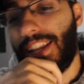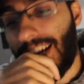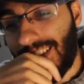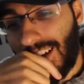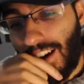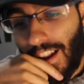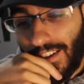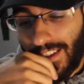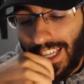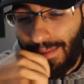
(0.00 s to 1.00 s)
That's the
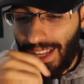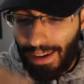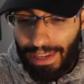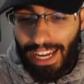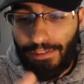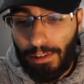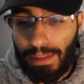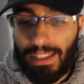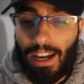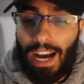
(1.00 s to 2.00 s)
color scheme that I'm getting from
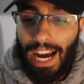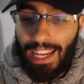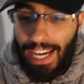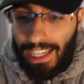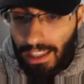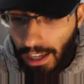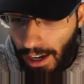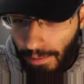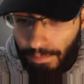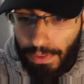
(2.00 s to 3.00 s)
this. I like
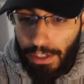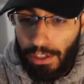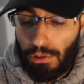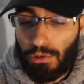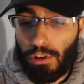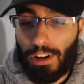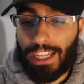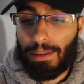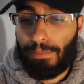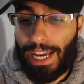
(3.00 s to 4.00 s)
the nude or
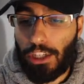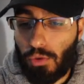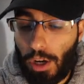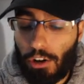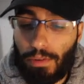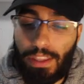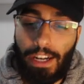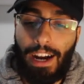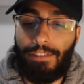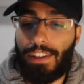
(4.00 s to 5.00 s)
like the beige one over
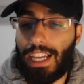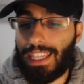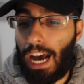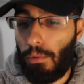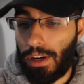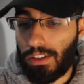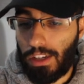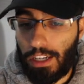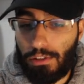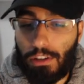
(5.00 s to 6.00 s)
there. I feel like that one is
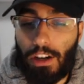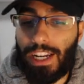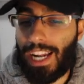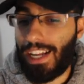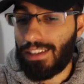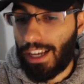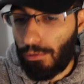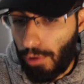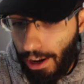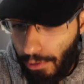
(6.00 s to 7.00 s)
gonna do good. It has like
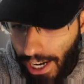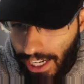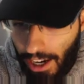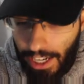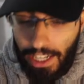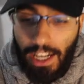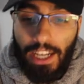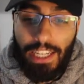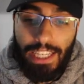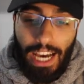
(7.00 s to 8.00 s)
red writing on it.
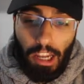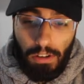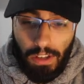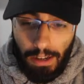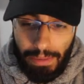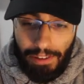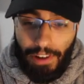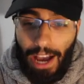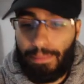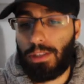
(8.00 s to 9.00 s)
The yellow is gonna be a
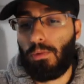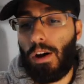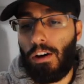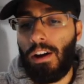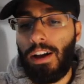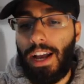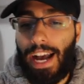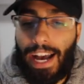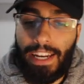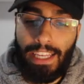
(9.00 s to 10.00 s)
vibe as well,
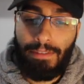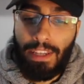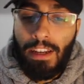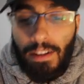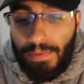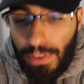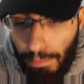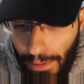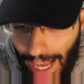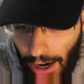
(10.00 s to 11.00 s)
and even the
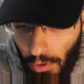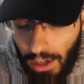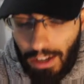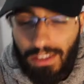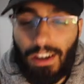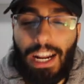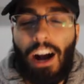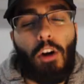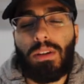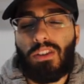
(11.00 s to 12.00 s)
black one looks good. I
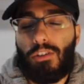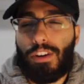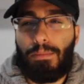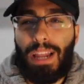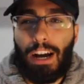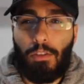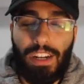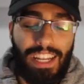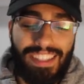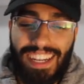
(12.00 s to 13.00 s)
always go for the black
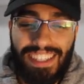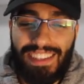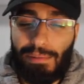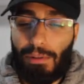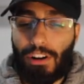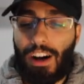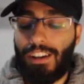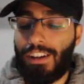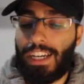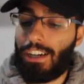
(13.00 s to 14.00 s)
one. That's like a simple
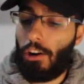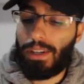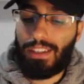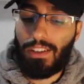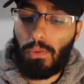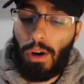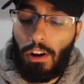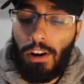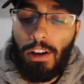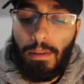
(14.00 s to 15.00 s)
color. It always does
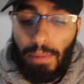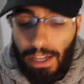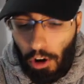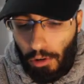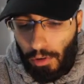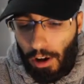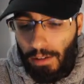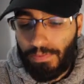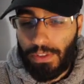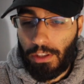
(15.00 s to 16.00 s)
well. But
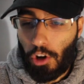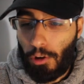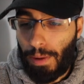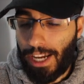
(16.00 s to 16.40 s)
overall, dope